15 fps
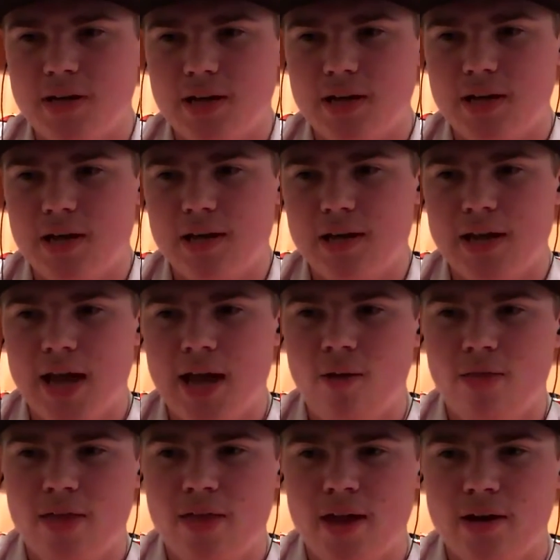and now
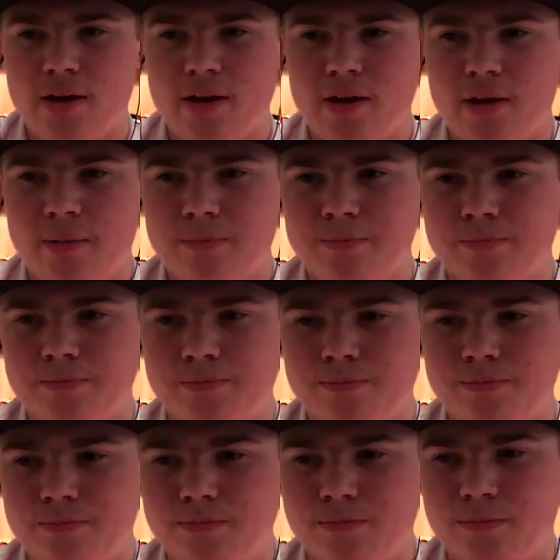that
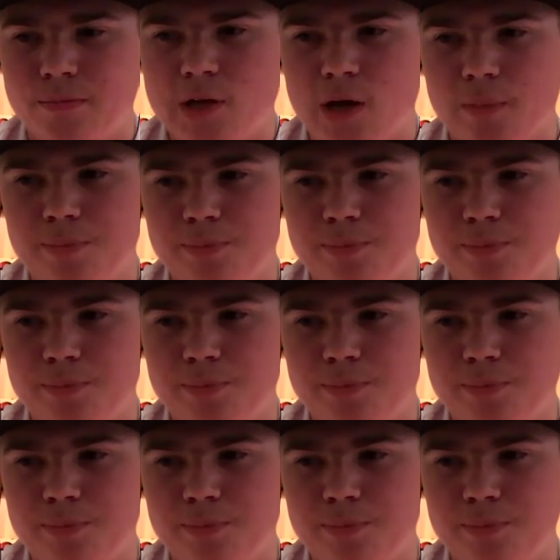I